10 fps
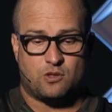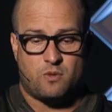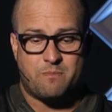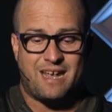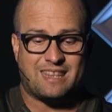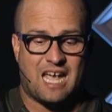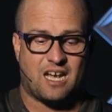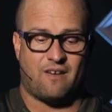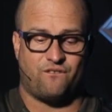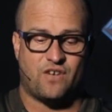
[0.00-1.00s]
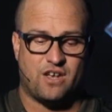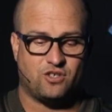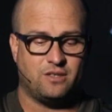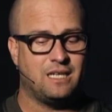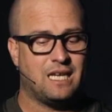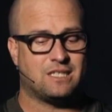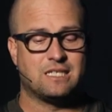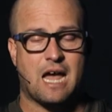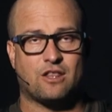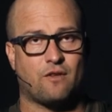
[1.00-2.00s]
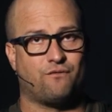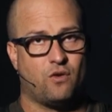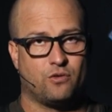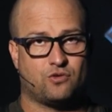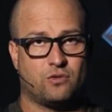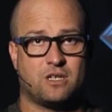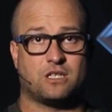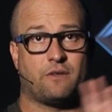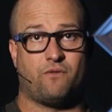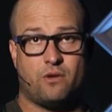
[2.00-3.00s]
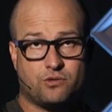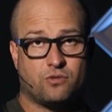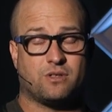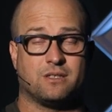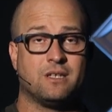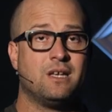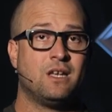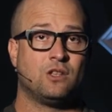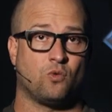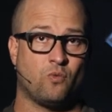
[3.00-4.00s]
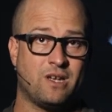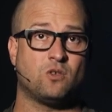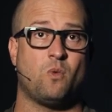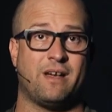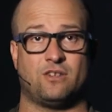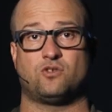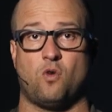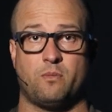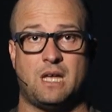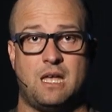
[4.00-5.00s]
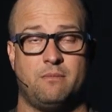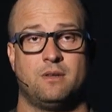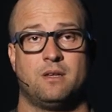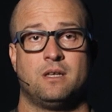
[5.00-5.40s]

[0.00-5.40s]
as we make that confession, it's not the full truth, because the full truth is the reason why the storm came